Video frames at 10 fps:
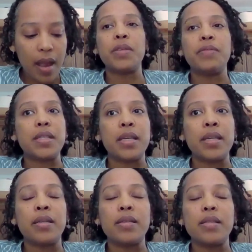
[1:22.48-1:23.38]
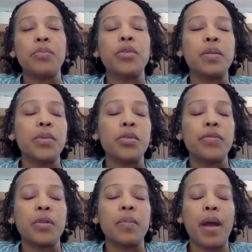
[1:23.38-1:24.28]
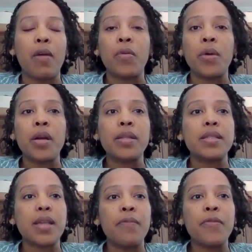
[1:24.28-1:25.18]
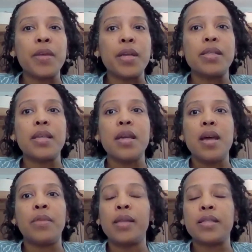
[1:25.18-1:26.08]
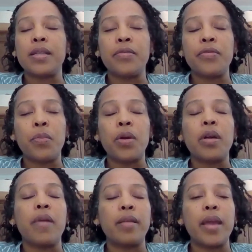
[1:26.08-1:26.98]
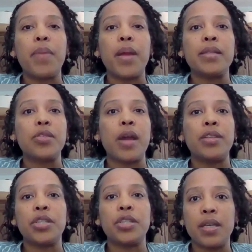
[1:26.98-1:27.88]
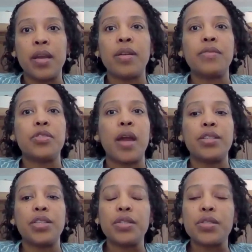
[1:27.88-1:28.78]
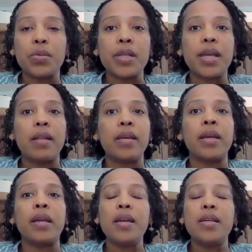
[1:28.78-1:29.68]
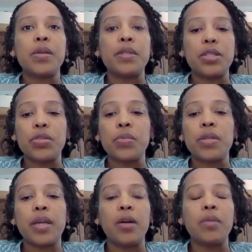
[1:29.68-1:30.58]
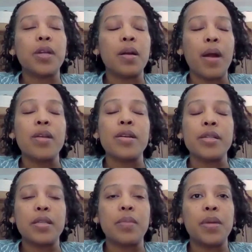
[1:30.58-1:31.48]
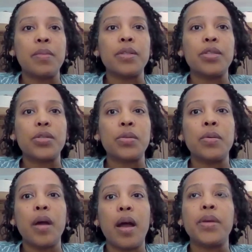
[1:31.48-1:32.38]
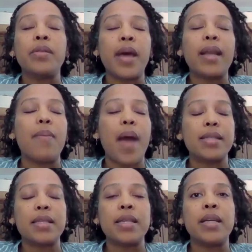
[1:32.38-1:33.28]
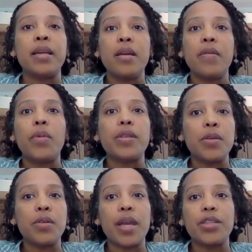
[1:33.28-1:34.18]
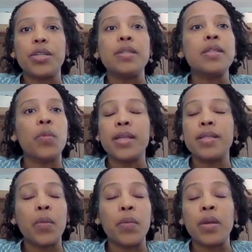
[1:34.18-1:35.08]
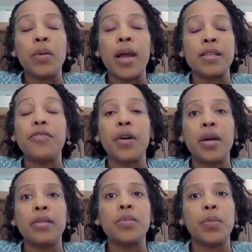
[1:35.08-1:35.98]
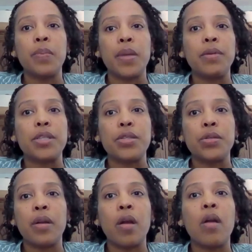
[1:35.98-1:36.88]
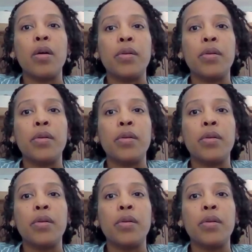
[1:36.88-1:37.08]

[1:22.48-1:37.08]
So we've seen some really beautiful and powerful work that's come from this. Lots of work around campaign strategy and narrative strategy and storytelling. So it's just really helped our partners to be able to build that capacity with communications in ways that we as a fund wouldn't be able to do on our